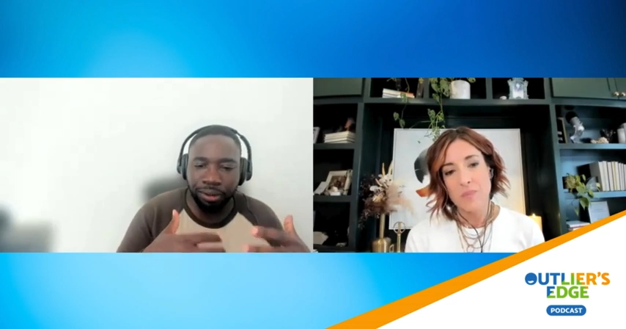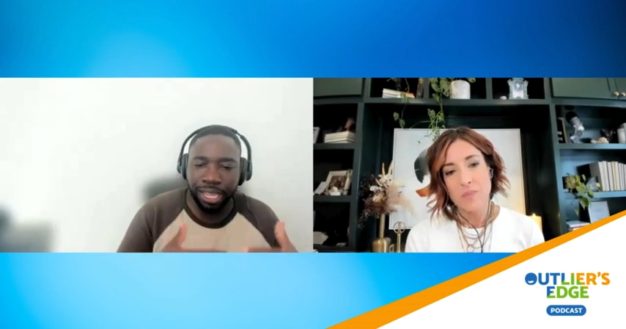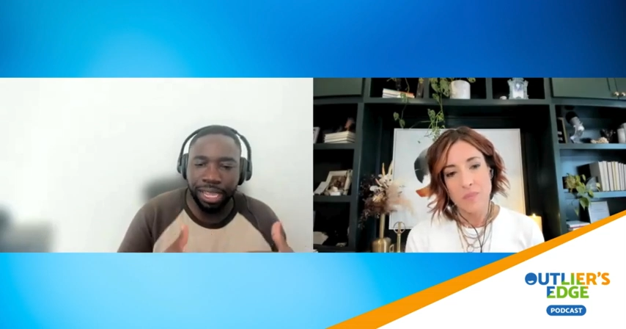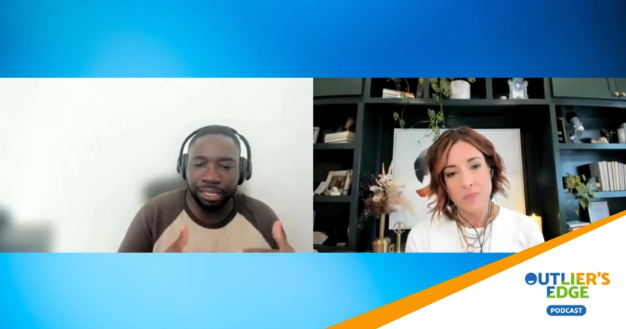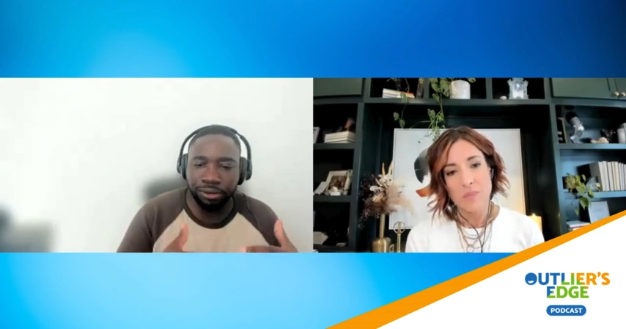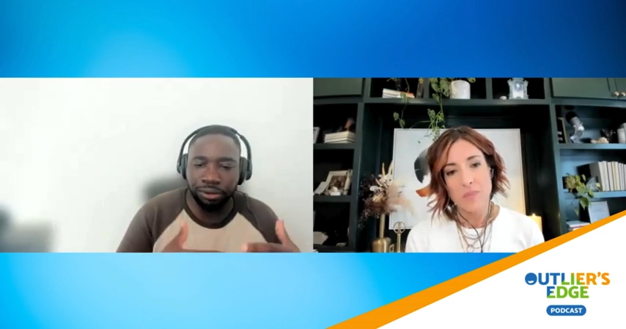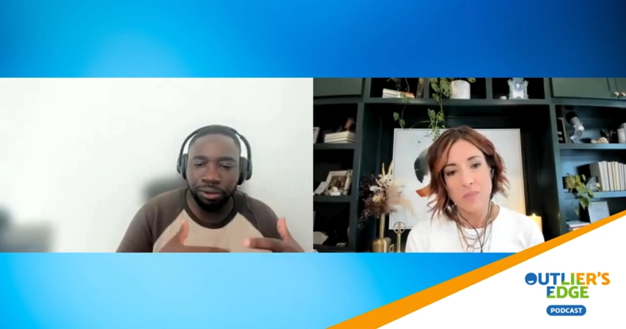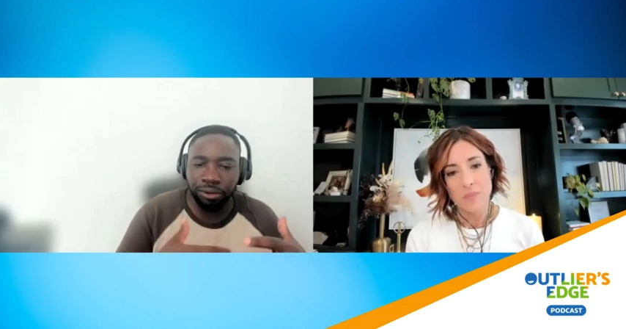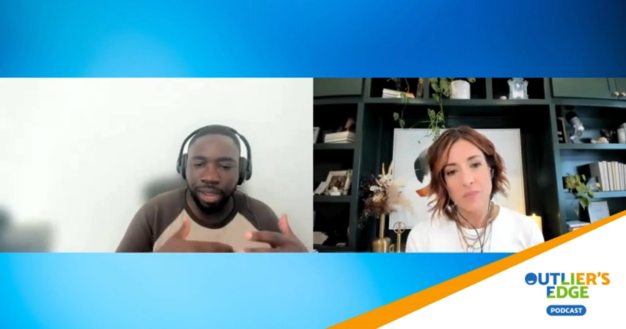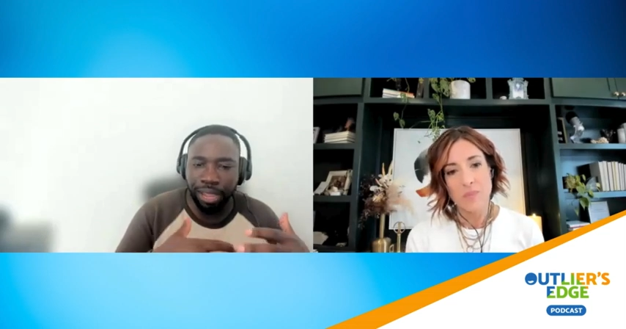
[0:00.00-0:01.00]
Speaker 1: okay, so
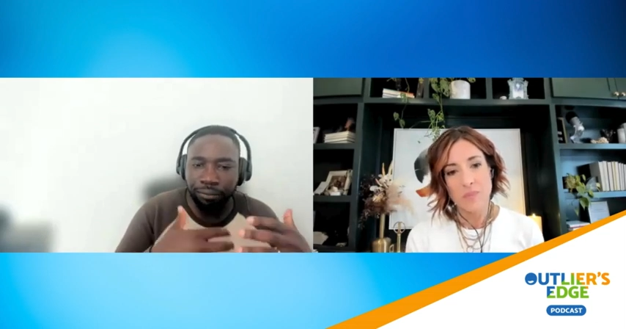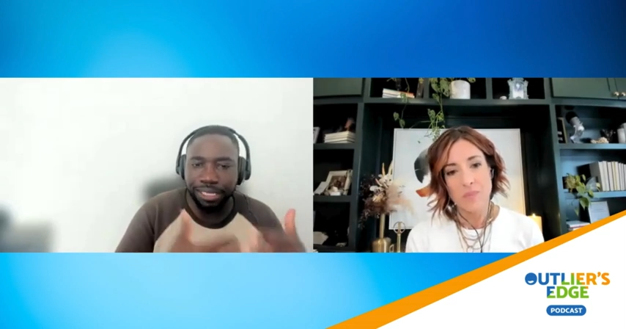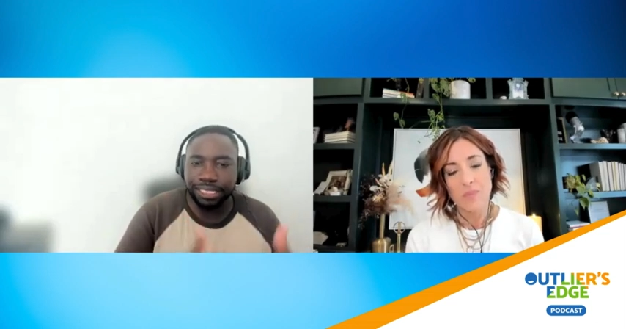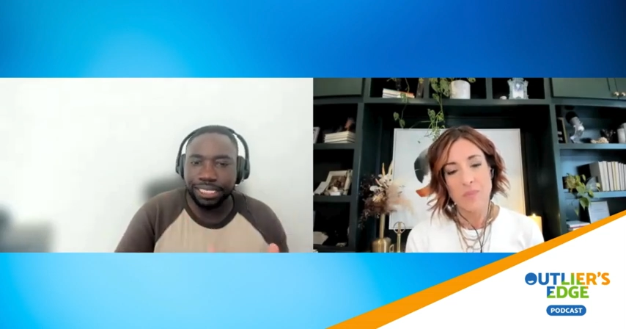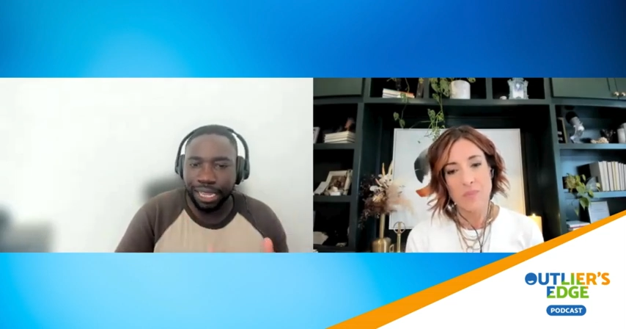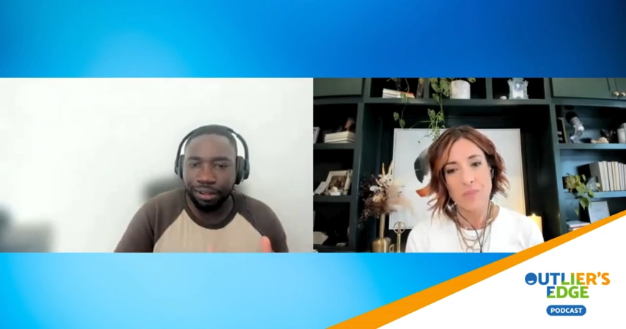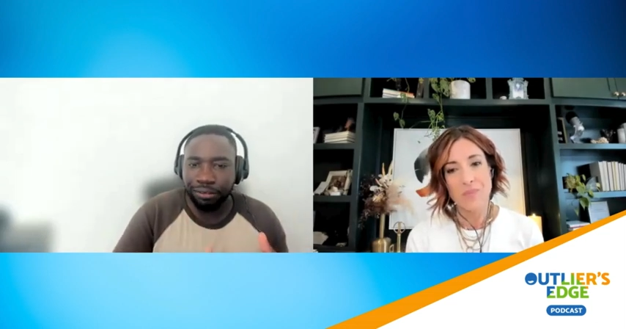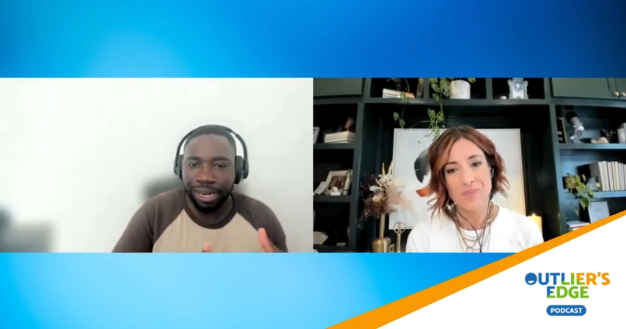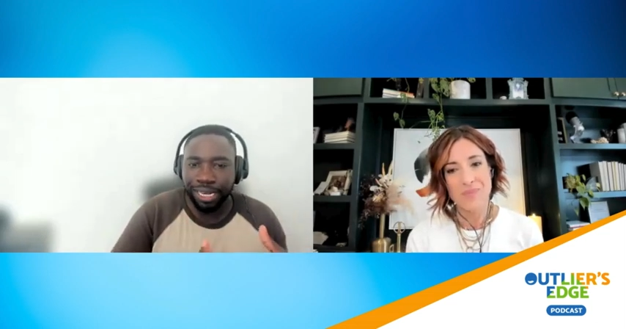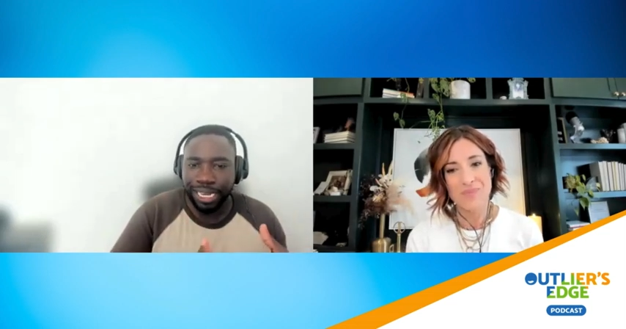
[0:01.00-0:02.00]
you have a business now
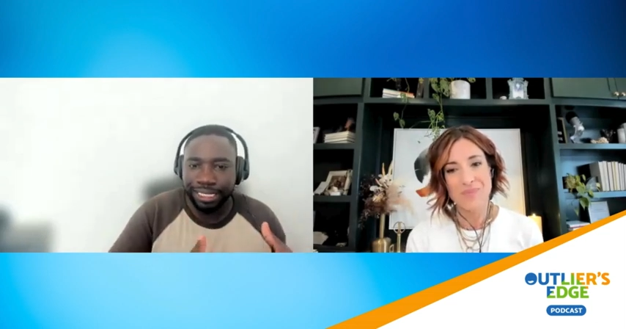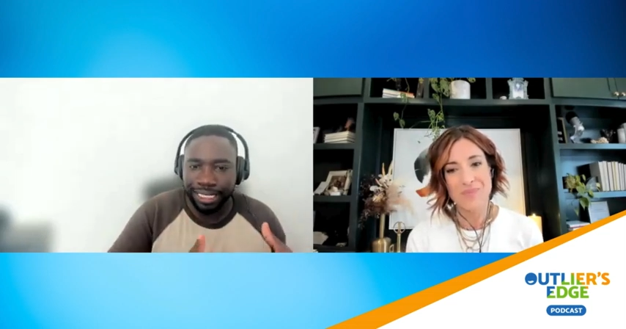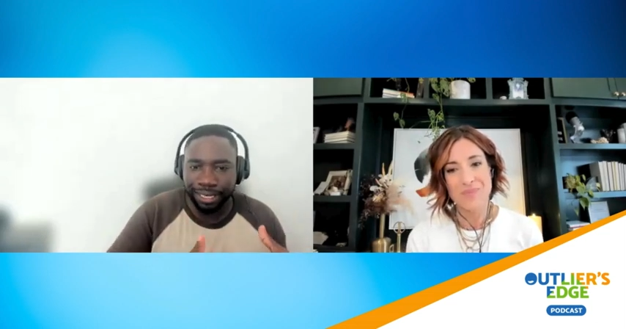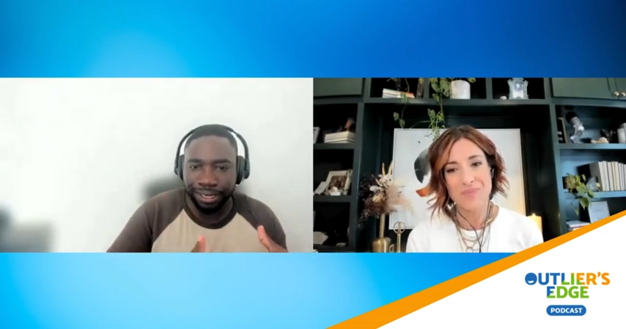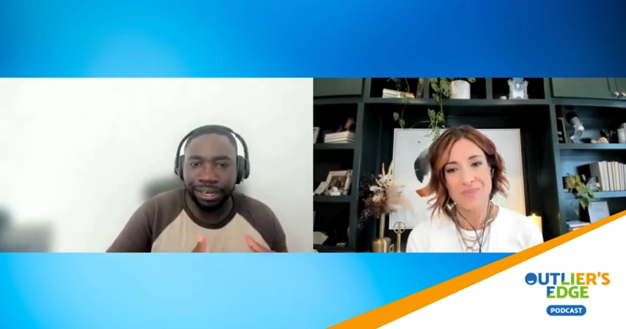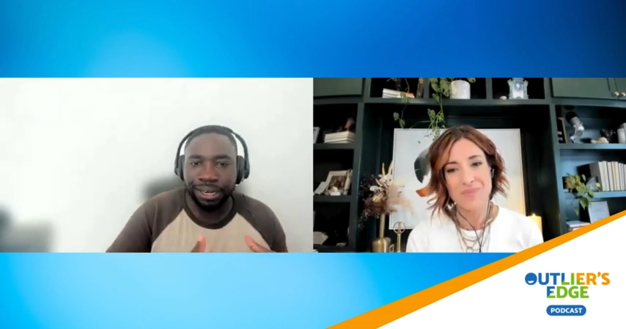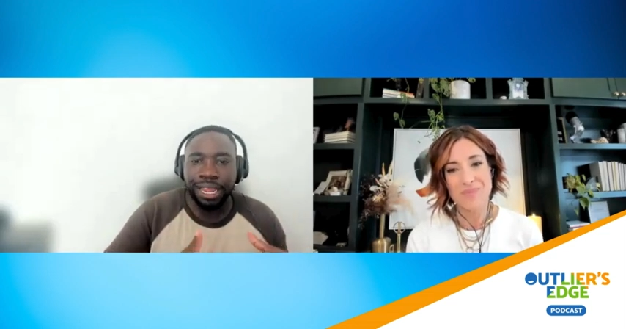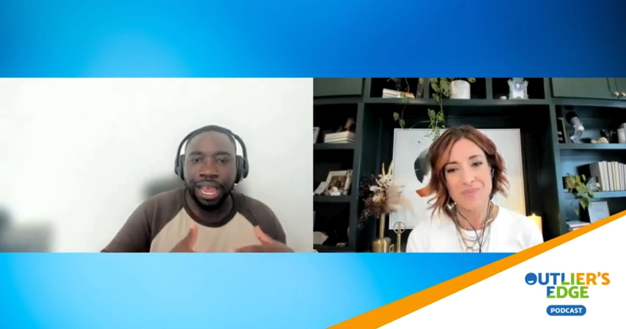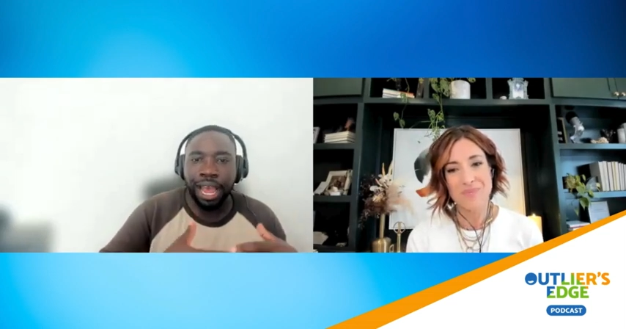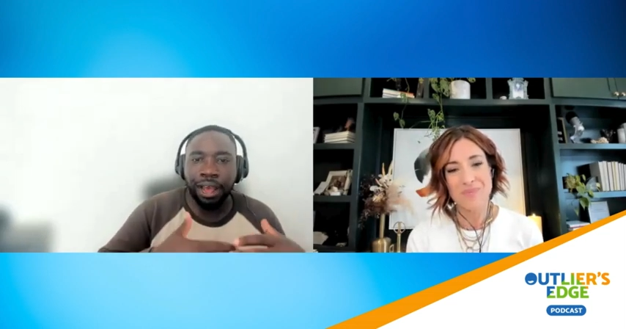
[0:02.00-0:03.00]
around this year.
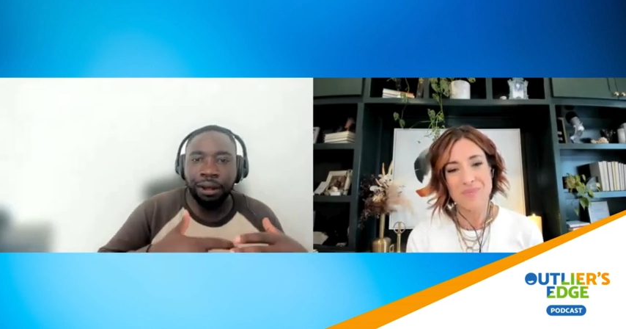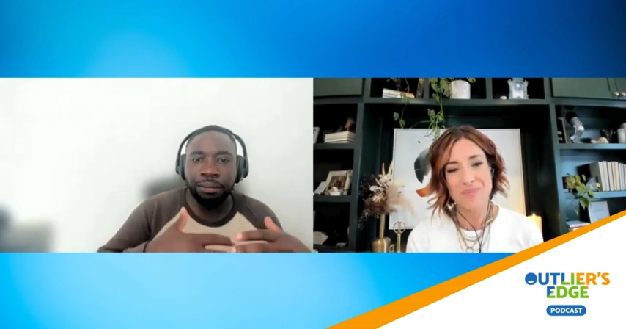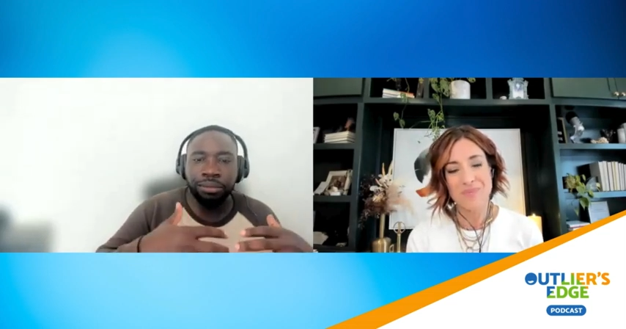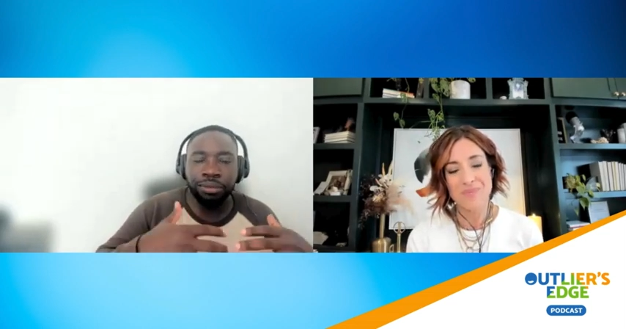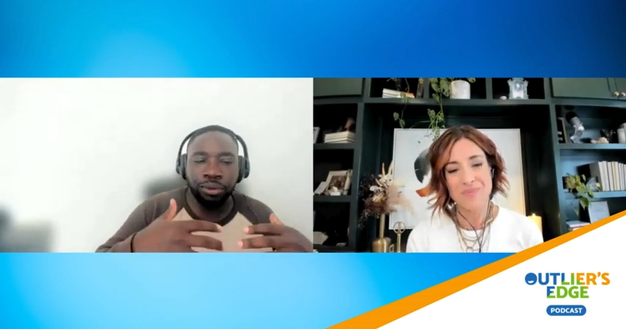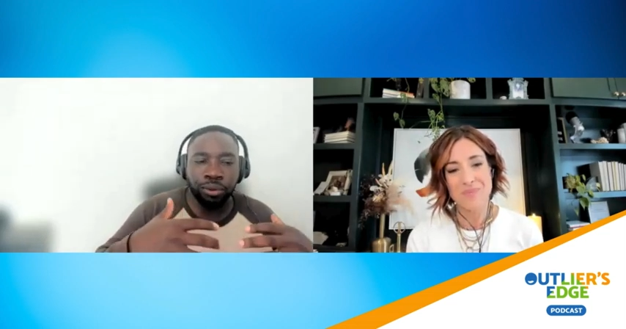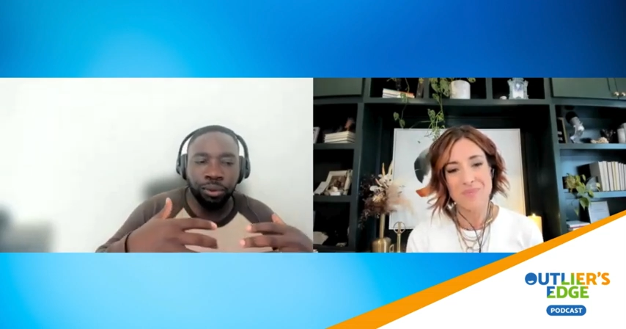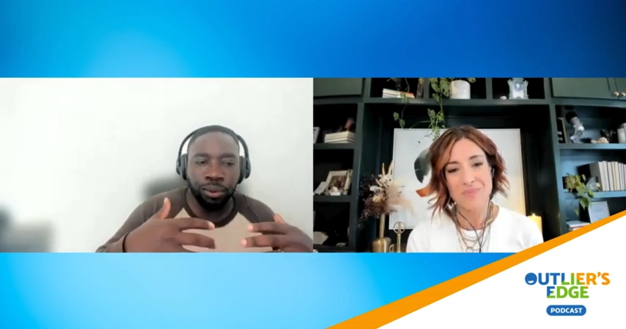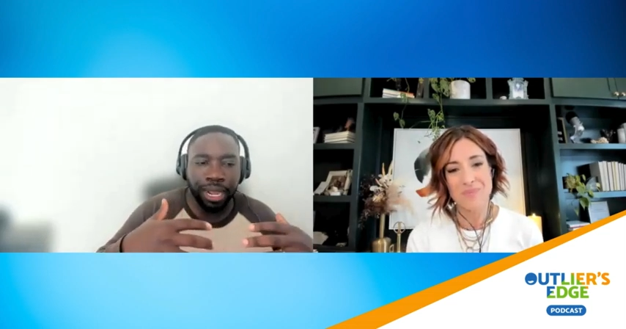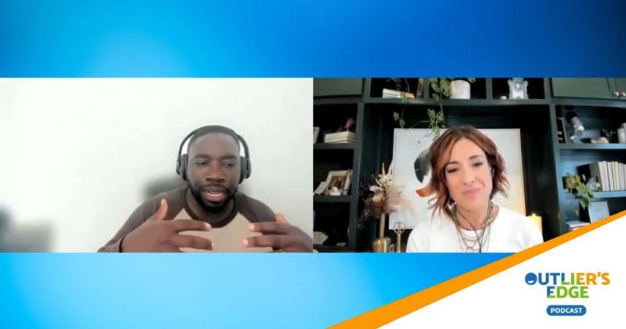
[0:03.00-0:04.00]
Um, you